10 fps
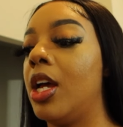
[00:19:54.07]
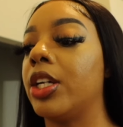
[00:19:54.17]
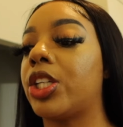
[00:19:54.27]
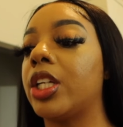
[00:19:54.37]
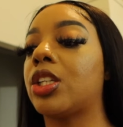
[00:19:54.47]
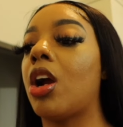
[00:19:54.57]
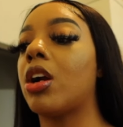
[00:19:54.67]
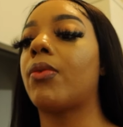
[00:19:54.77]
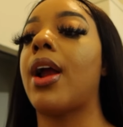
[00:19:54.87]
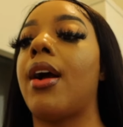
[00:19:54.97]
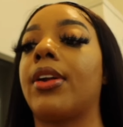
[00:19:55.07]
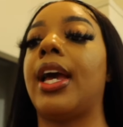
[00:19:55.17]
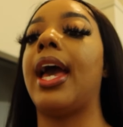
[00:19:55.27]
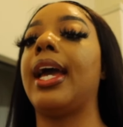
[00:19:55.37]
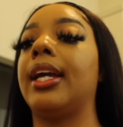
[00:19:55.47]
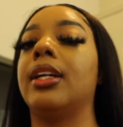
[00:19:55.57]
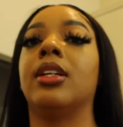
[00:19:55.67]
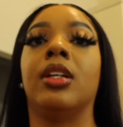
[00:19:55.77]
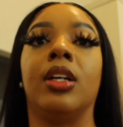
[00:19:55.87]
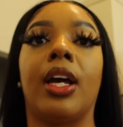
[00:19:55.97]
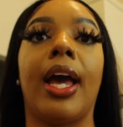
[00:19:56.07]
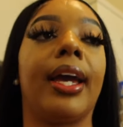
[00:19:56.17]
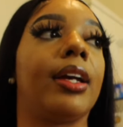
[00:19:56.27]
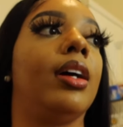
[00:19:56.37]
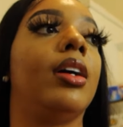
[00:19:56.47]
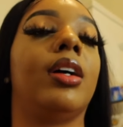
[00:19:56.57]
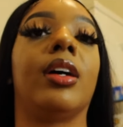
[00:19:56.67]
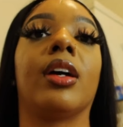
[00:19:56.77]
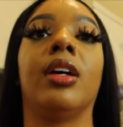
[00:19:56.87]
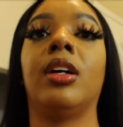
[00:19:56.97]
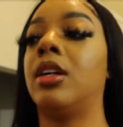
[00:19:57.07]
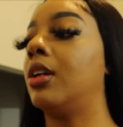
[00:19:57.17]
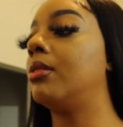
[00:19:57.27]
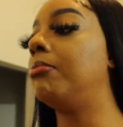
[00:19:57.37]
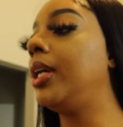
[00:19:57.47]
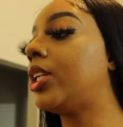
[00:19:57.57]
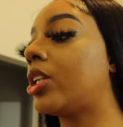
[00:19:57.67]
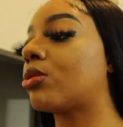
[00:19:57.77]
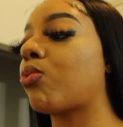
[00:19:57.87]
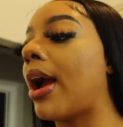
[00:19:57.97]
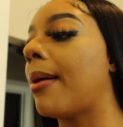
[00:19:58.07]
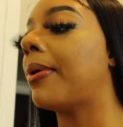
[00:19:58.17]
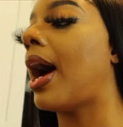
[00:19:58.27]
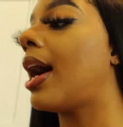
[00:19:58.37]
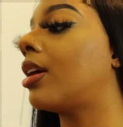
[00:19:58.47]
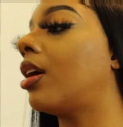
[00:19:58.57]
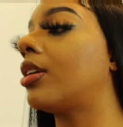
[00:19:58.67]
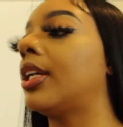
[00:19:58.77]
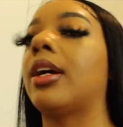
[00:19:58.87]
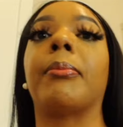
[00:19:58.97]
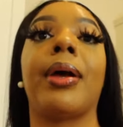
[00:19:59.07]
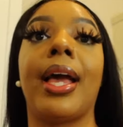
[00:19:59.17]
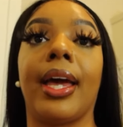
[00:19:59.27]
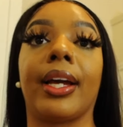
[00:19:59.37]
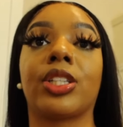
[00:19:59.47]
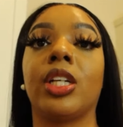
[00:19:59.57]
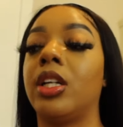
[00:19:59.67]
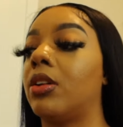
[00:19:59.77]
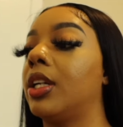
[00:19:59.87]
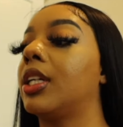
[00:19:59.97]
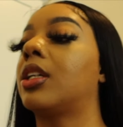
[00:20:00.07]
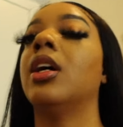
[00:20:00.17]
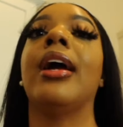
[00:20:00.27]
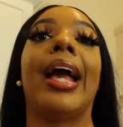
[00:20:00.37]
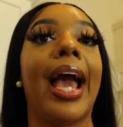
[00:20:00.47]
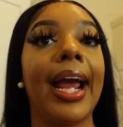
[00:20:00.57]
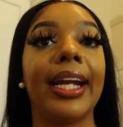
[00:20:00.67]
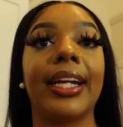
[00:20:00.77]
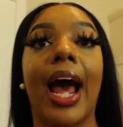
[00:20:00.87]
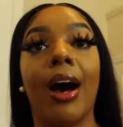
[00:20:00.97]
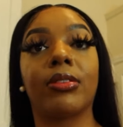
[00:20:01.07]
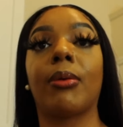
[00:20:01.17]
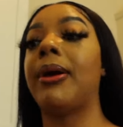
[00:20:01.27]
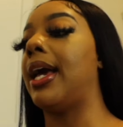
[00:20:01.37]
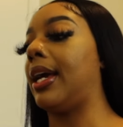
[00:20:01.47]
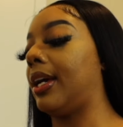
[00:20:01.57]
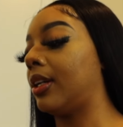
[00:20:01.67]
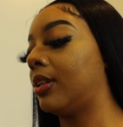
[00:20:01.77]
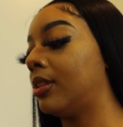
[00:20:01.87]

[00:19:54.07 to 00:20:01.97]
She turned around and ate, ate, uh, Meisha's wrap out of her damn bag. She literally ate it out the bag.